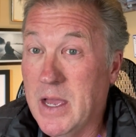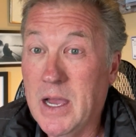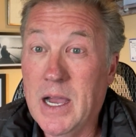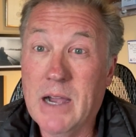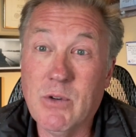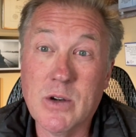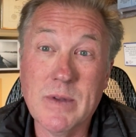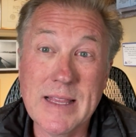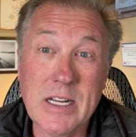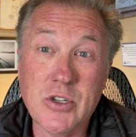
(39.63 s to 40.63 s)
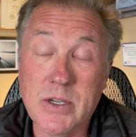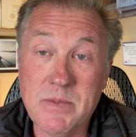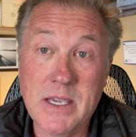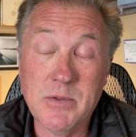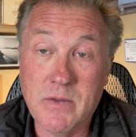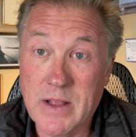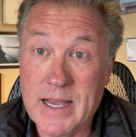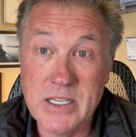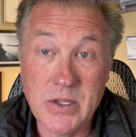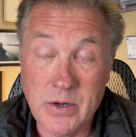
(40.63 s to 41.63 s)
I've worked with leadership teams over the
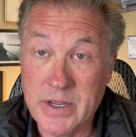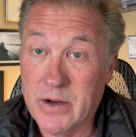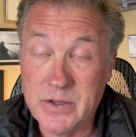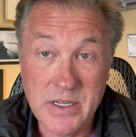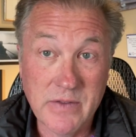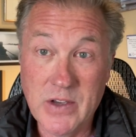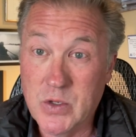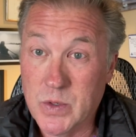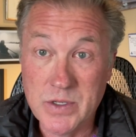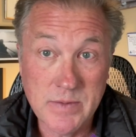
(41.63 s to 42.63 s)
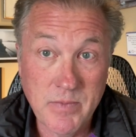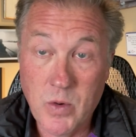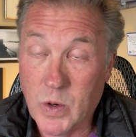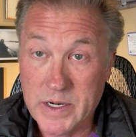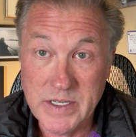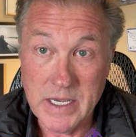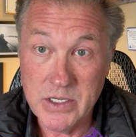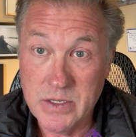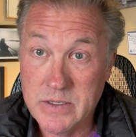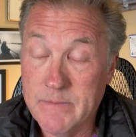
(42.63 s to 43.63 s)
last 30 years, individuals,
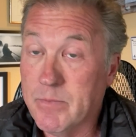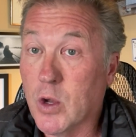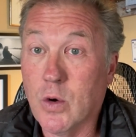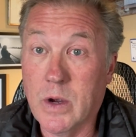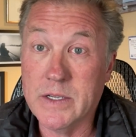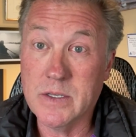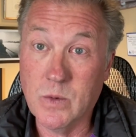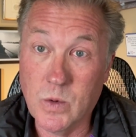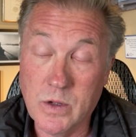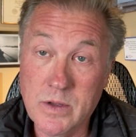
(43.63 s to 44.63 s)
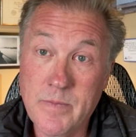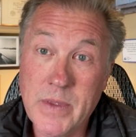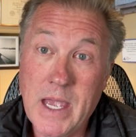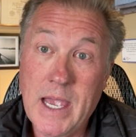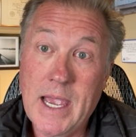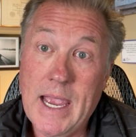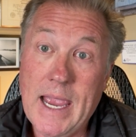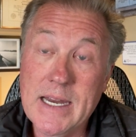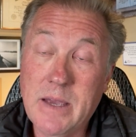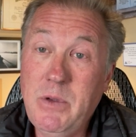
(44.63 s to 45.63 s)
organizations across the world,
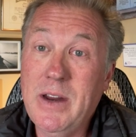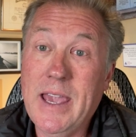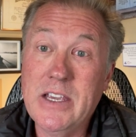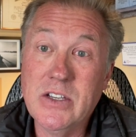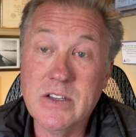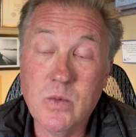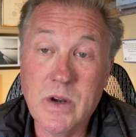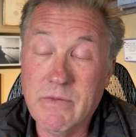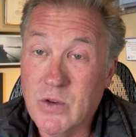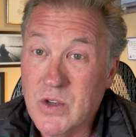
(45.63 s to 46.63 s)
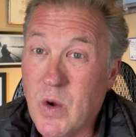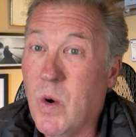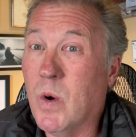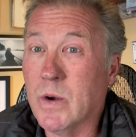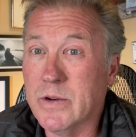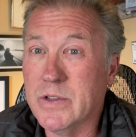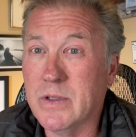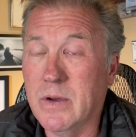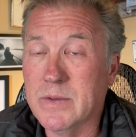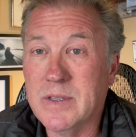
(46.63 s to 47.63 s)
and communication is one of those
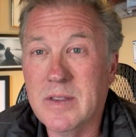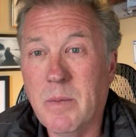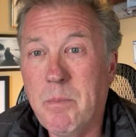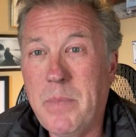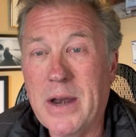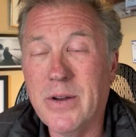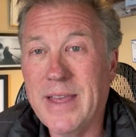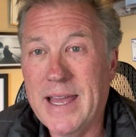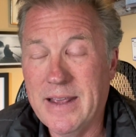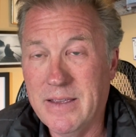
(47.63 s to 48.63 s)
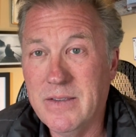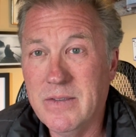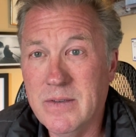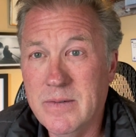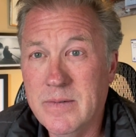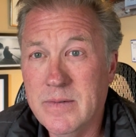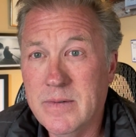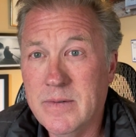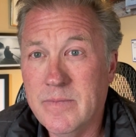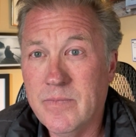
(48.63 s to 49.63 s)
cornerstones that the better that is,
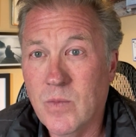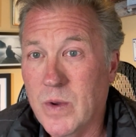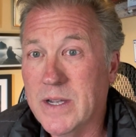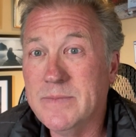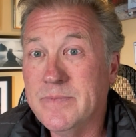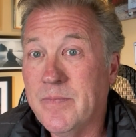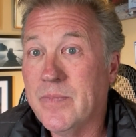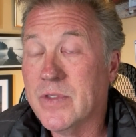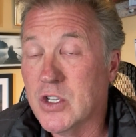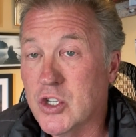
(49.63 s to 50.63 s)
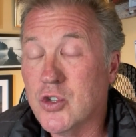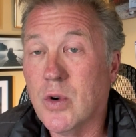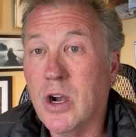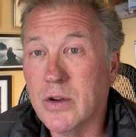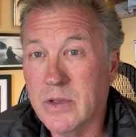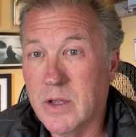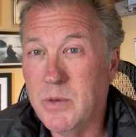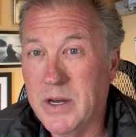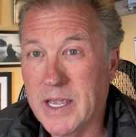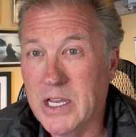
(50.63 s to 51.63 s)
well, the stronger the
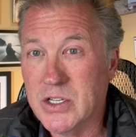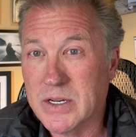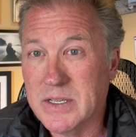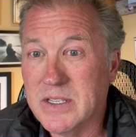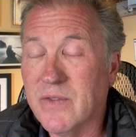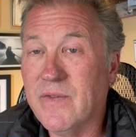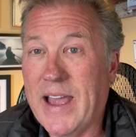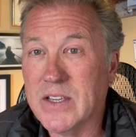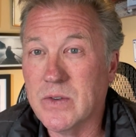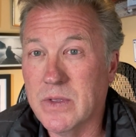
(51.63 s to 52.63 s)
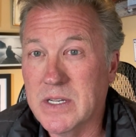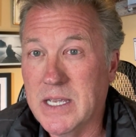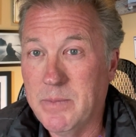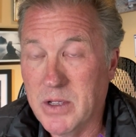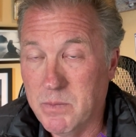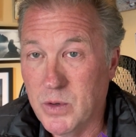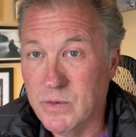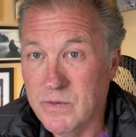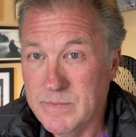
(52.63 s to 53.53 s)
communication is, the faster the team can move.